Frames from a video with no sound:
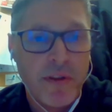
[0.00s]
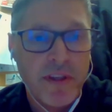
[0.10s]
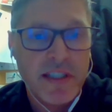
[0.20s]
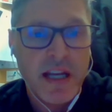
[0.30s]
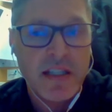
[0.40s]
in the
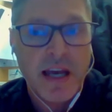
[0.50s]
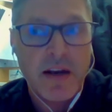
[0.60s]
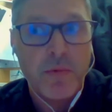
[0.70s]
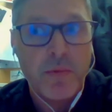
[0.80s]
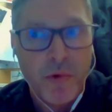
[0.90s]
sense that
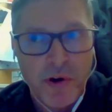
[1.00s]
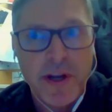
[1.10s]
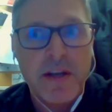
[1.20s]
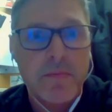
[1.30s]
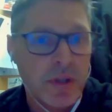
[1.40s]
we're
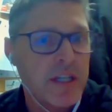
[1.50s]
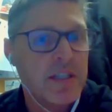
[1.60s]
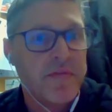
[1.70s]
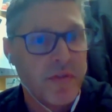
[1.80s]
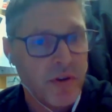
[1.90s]
in
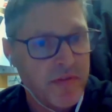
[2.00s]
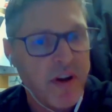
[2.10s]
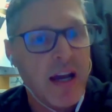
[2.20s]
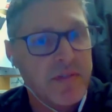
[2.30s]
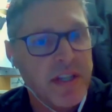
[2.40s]
place for 5,